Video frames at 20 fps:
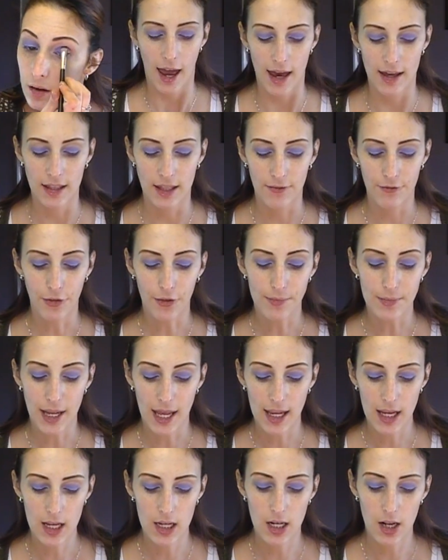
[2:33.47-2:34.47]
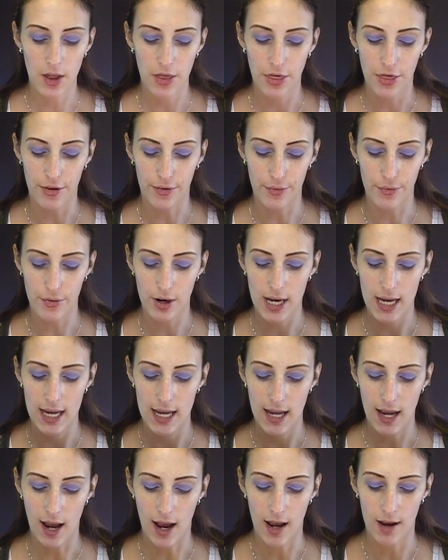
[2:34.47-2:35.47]
And then from Naked
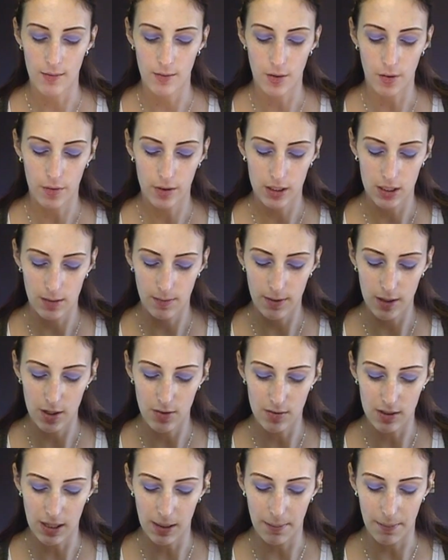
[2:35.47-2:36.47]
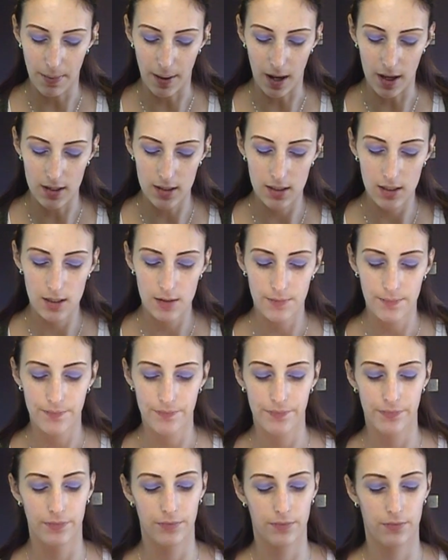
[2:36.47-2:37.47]
3, I'm going to be using Buzz,
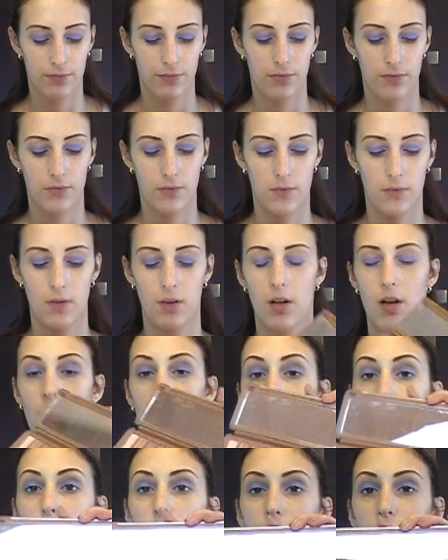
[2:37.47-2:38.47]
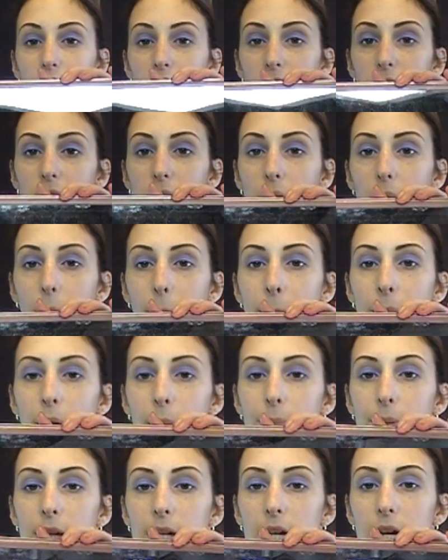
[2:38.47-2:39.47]
which is
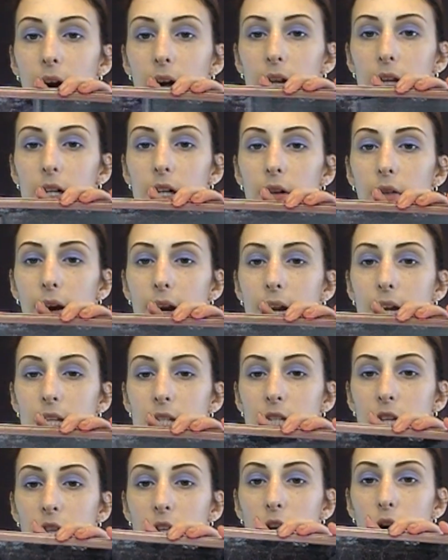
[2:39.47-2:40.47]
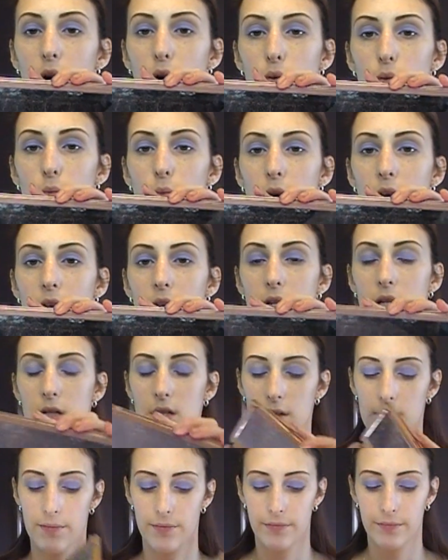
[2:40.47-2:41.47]
purpley color right next to the gold
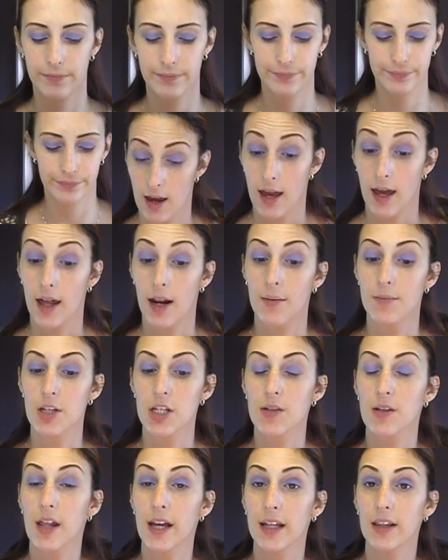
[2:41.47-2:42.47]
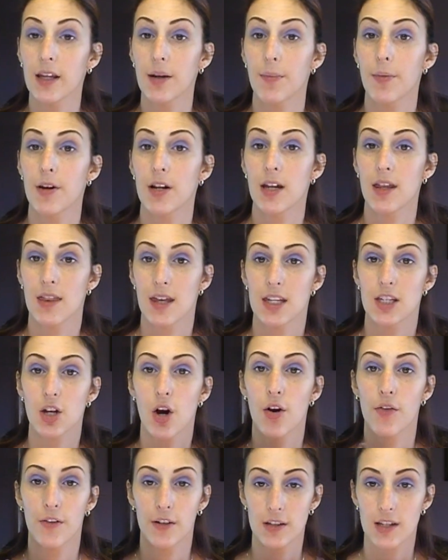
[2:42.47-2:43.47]
one. And I'm just lightly putting this
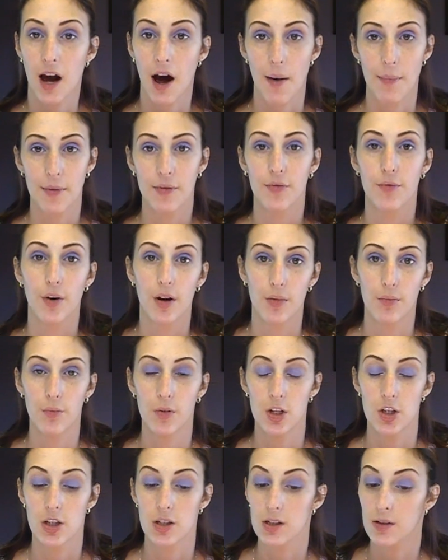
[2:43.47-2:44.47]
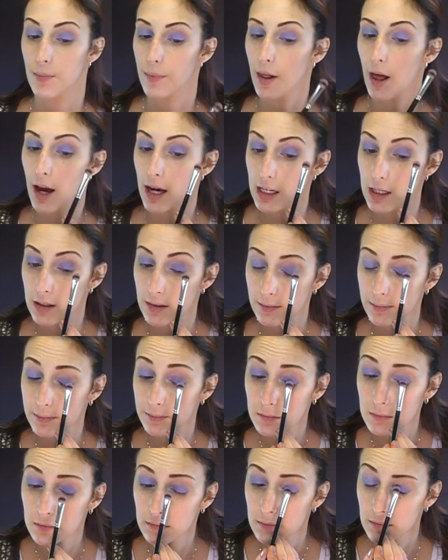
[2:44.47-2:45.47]
over top of what we just applied.
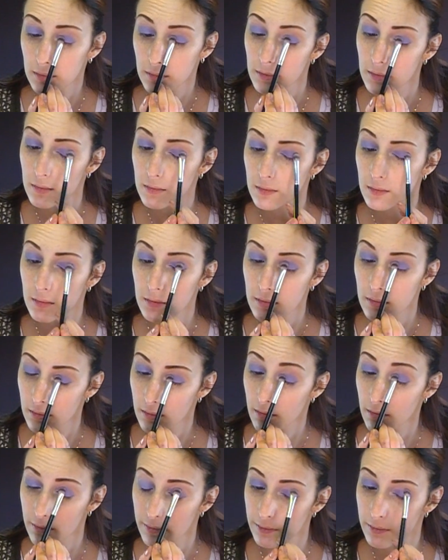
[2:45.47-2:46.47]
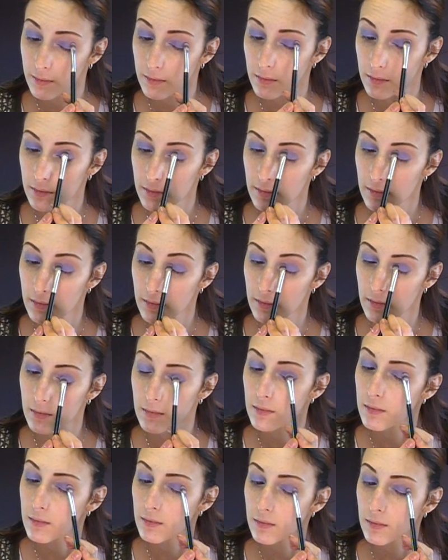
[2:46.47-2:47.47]
Again, you're patting this
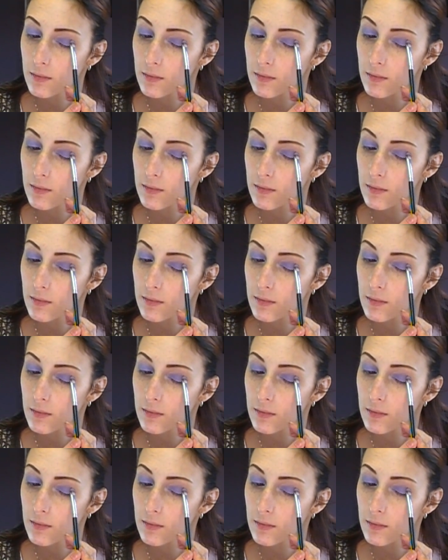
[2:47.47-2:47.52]
on.